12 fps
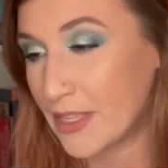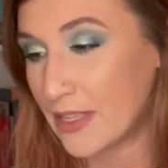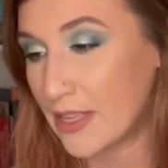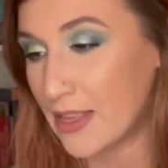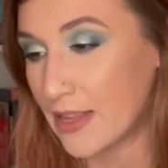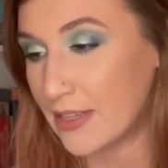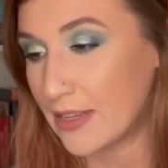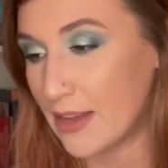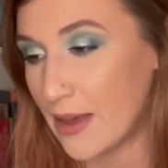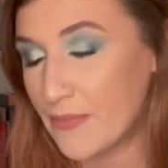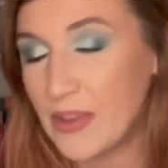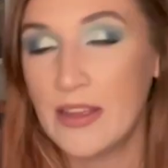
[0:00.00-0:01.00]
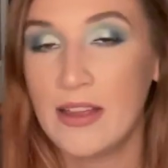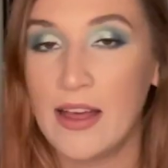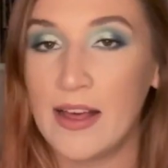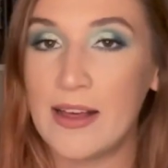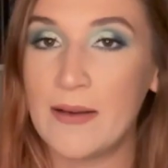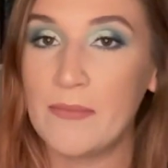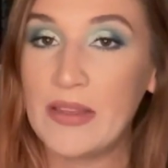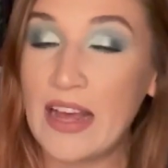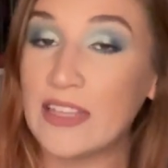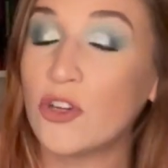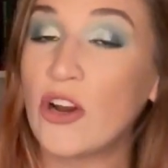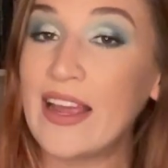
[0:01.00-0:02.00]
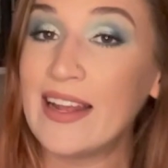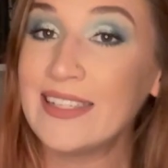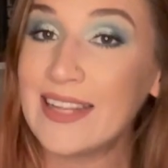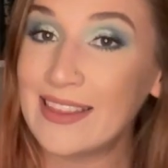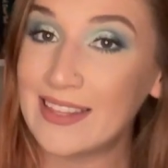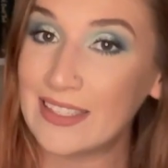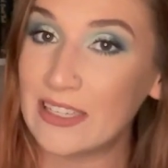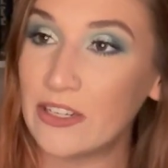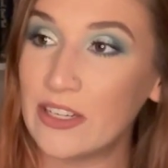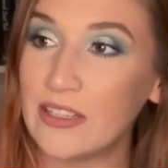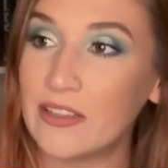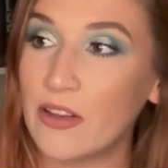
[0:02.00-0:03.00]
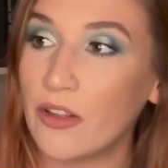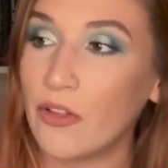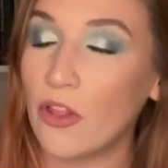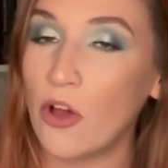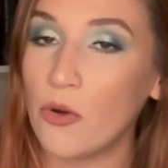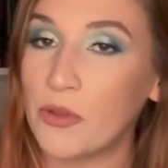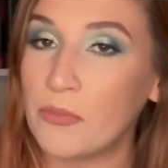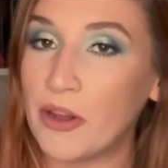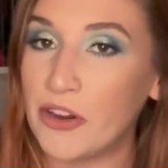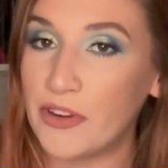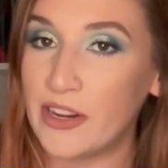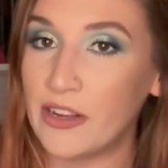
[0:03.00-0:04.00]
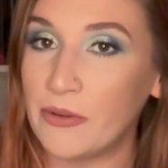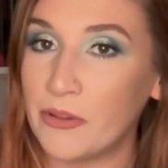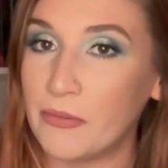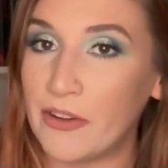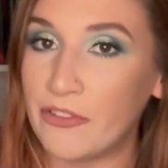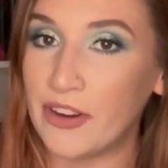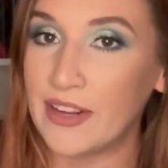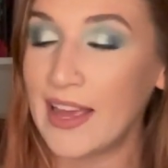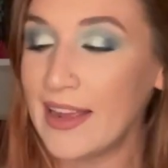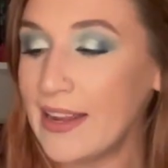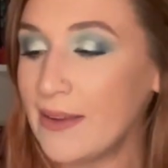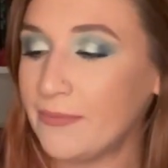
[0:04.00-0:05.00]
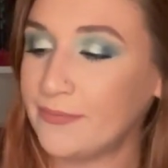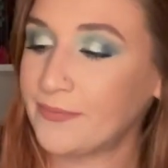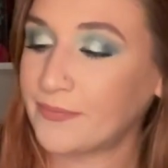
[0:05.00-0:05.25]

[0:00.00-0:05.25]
think that's it, yeah. But yeah, I started annotating this series along with buddy reading it with my friend Katie.